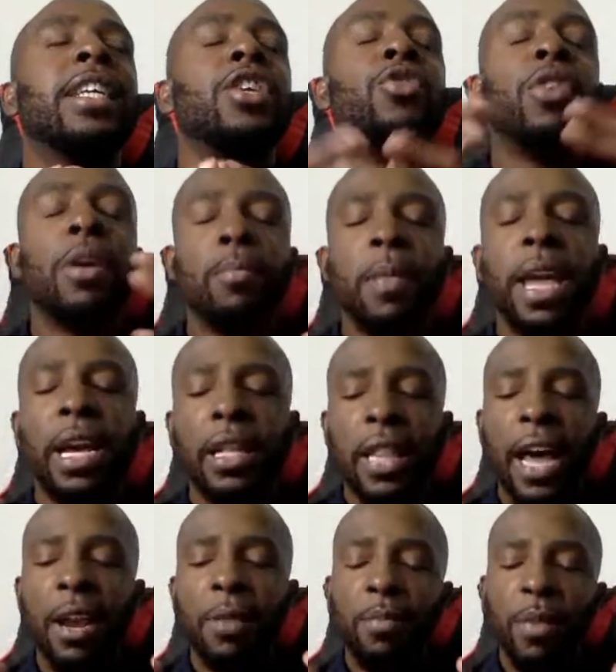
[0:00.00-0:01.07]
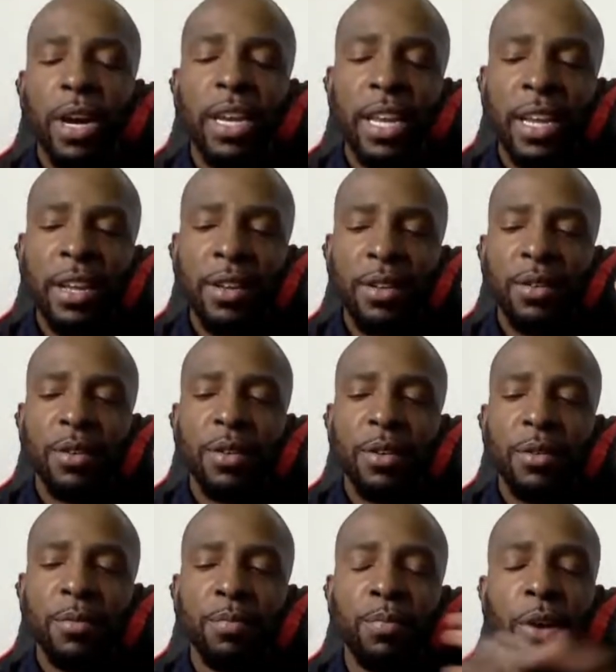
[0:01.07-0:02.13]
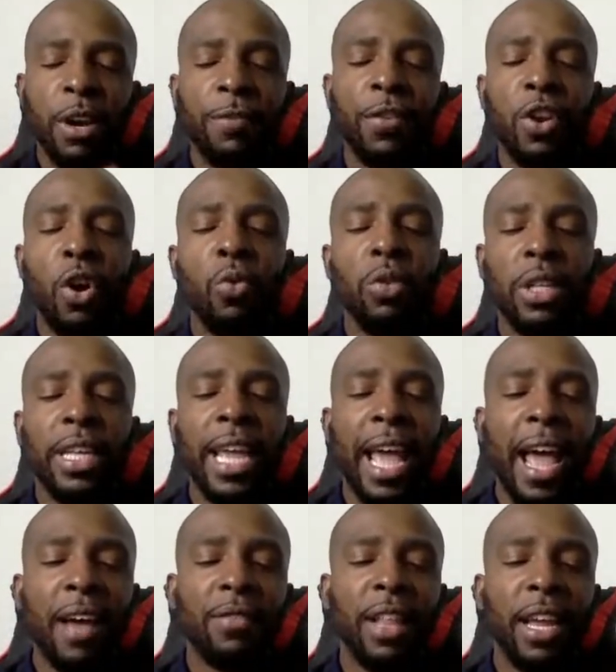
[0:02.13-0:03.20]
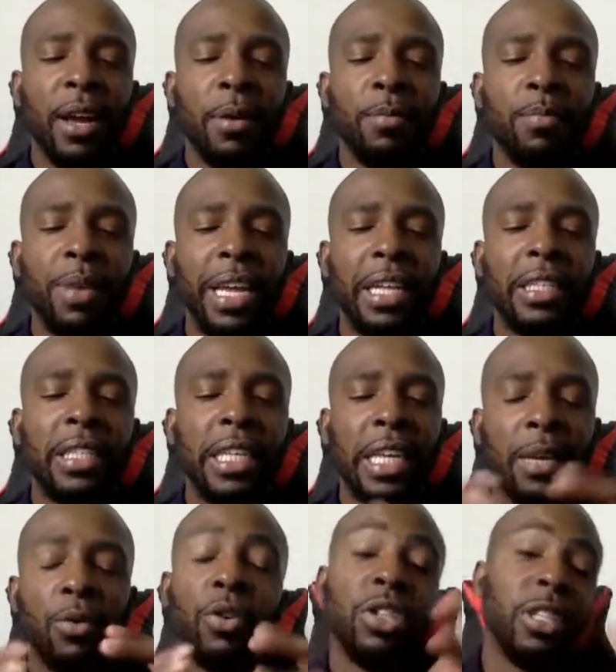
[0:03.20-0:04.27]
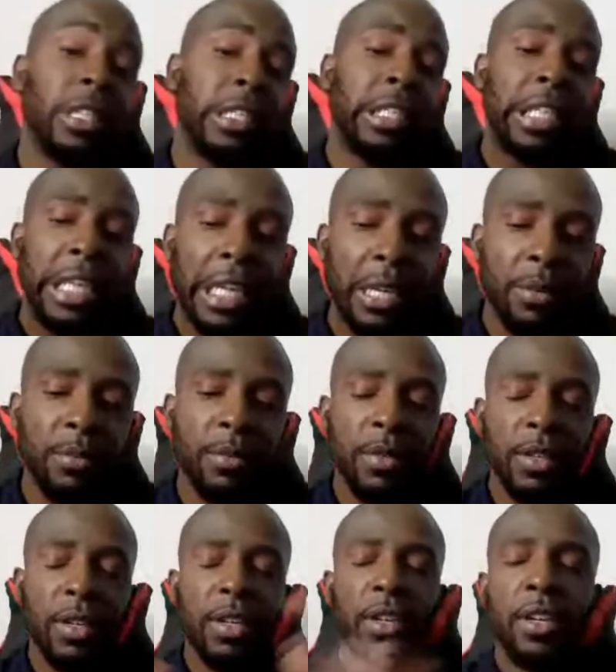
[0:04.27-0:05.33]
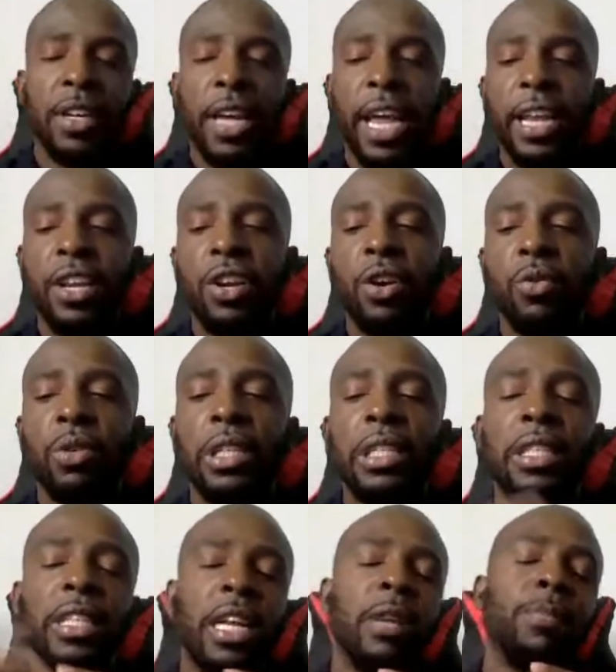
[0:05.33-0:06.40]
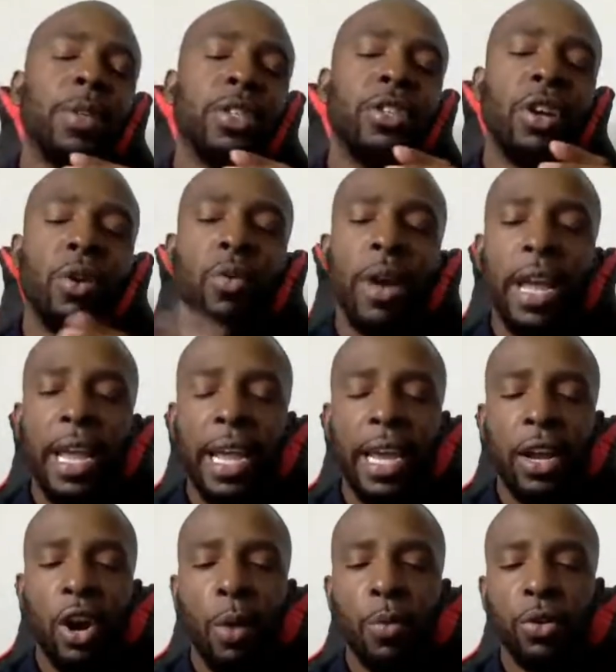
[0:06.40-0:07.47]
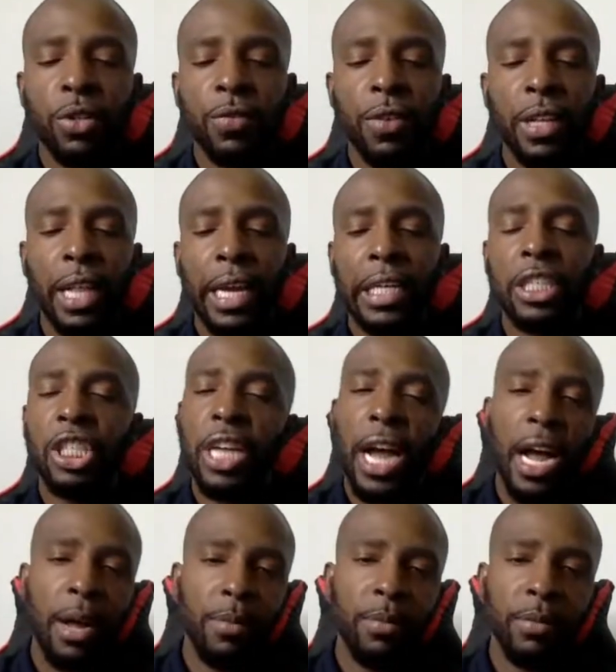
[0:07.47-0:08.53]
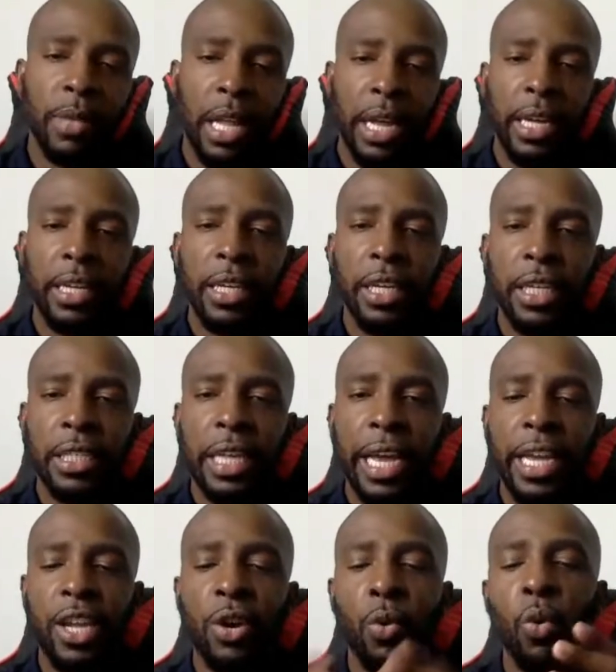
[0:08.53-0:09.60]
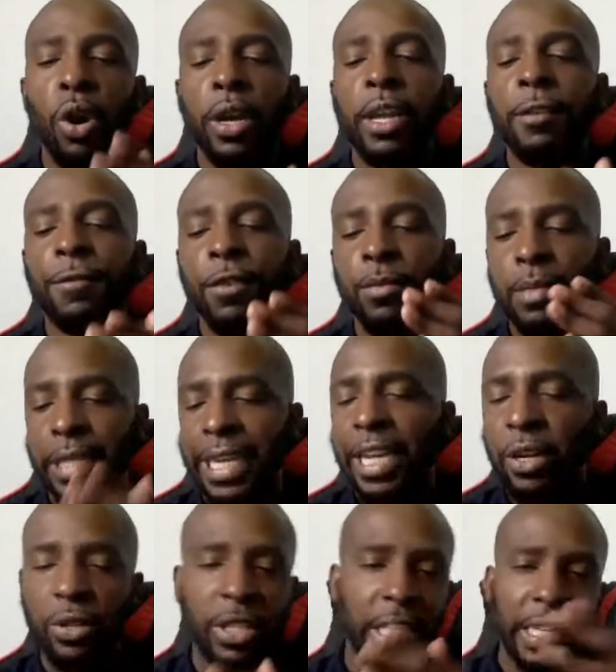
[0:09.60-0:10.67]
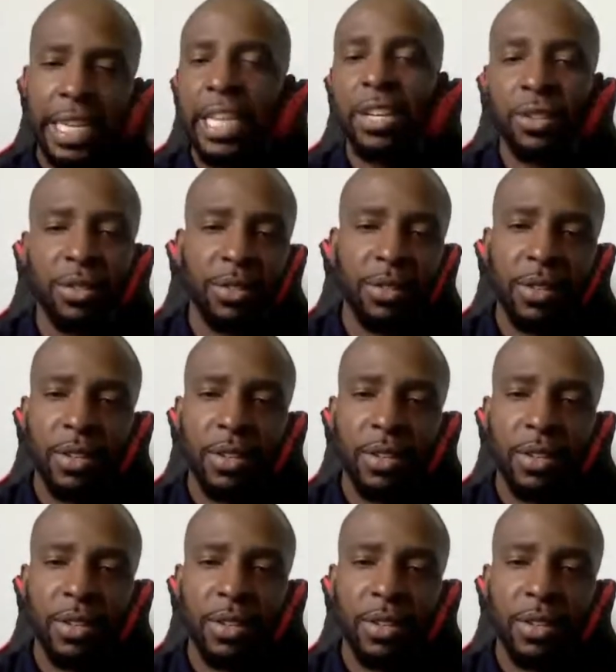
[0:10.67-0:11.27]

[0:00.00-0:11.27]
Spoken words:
you can make a lot of money, but if you don't really have a big team or just a team and you don't really set up a certain way, it can almost feel like a job. It's like you're working from deal to deal.